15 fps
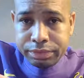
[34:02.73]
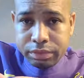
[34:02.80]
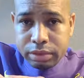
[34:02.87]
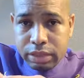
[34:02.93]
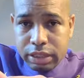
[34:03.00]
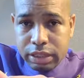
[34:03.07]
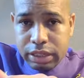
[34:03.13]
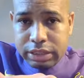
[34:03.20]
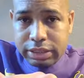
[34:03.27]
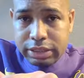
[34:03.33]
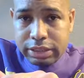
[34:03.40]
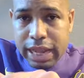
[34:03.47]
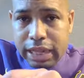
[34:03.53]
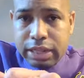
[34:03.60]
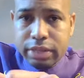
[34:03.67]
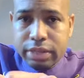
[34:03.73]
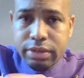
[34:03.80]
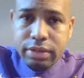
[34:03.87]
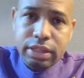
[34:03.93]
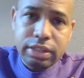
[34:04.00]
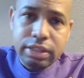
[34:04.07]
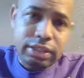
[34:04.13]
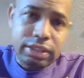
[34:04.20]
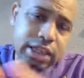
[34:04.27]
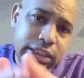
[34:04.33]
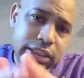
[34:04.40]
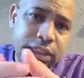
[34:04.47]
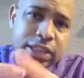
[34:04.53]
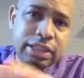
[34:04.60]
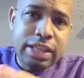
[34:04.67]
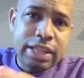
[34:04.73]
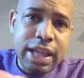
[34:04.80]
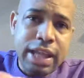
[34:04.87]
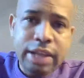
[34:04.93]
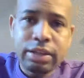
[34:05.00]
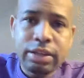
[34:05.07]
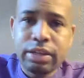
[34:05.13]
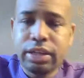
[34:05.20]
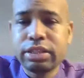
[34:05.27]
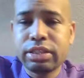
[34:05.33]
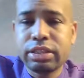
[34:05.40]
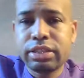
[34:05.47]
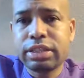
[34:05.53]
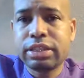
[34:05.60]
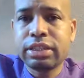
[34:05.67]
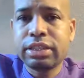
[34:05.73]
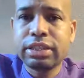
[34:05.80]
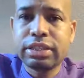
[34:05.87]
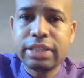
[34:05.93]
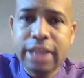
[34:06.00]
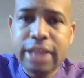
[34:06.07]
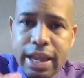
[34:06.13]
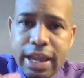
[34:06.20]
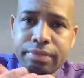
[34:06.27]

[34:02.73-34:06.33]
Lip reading: It's dated. It's this. It's that. It's this and it's that.